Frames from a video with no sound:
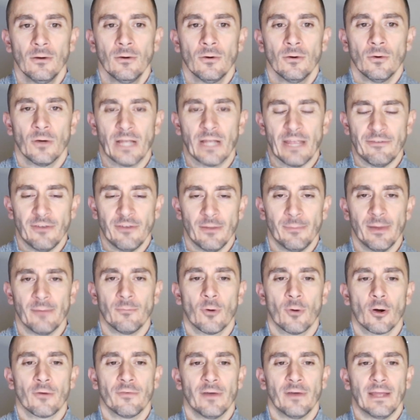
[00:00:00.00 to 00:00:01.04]
We'll give you a bit
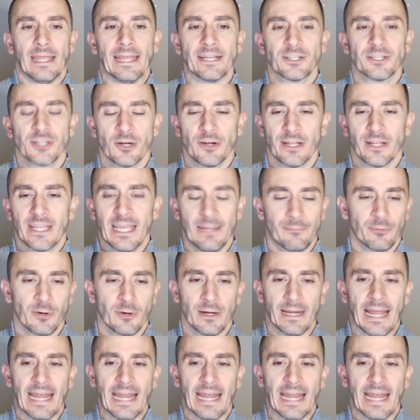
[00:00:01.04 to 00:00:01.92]
more of an intro to KitPrint,